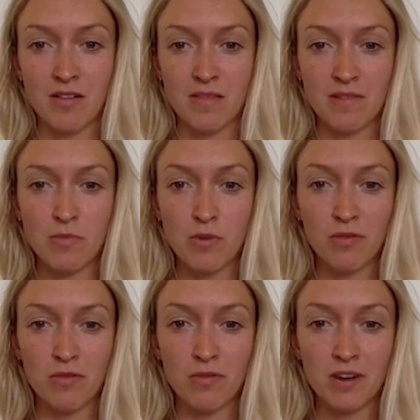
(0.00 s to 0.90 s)
I mean,
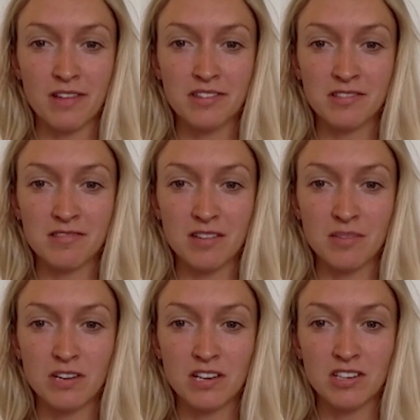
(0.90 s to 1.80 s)
what what else do you
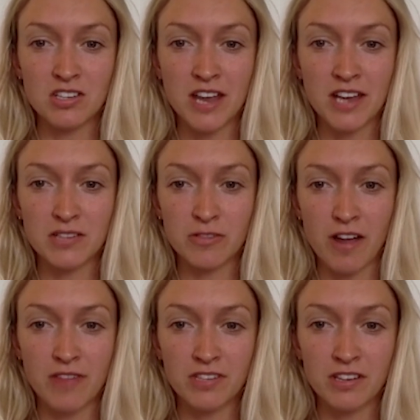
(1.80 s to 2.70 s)
think would need to change for
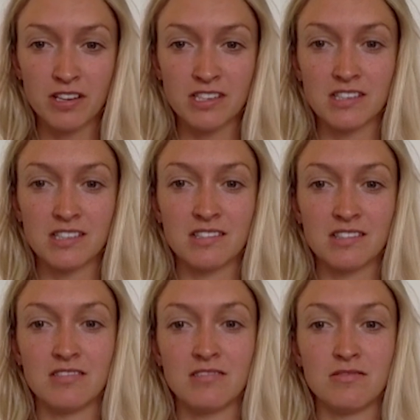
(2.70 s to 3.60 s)
advertisers
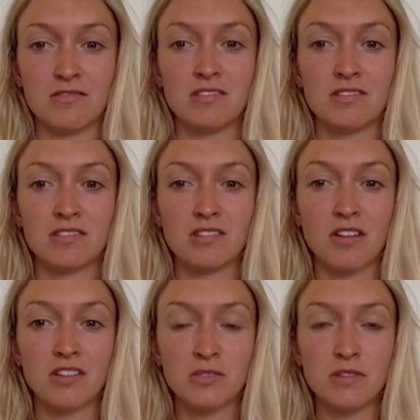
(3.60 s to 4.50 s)
to to
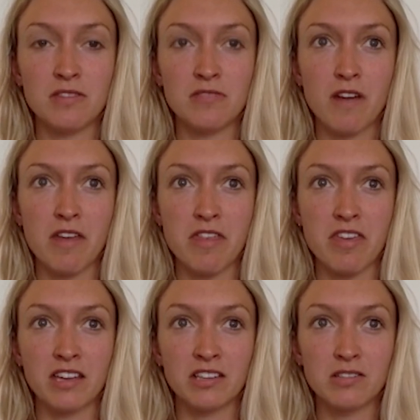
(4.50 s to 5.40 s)
start doing the right
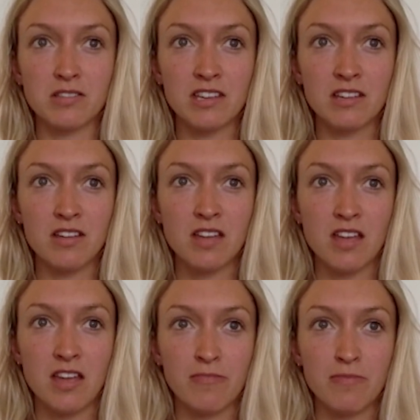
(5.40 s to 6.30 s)
thing? Do you think it,
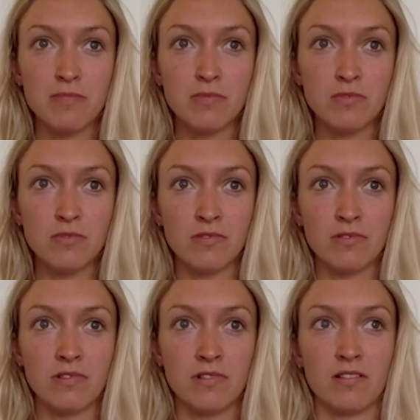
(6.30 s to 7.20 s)
if people
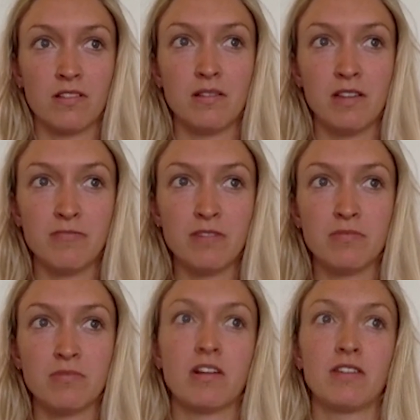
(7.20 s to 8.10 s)
if
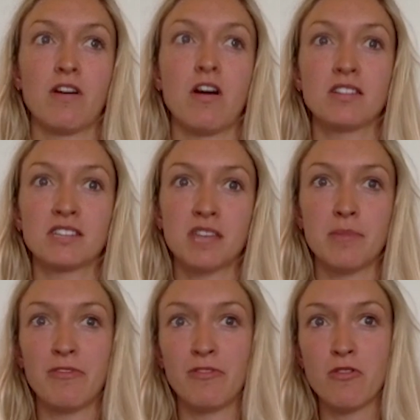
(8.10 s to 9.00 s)
people kind of ask
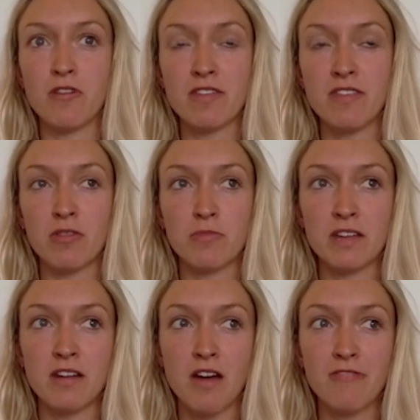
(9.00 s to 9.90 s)
them for it, that'll
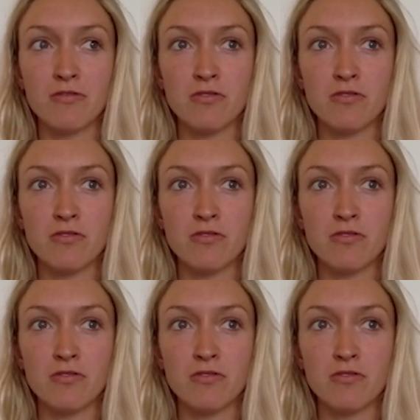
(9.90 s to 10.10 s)
be enough?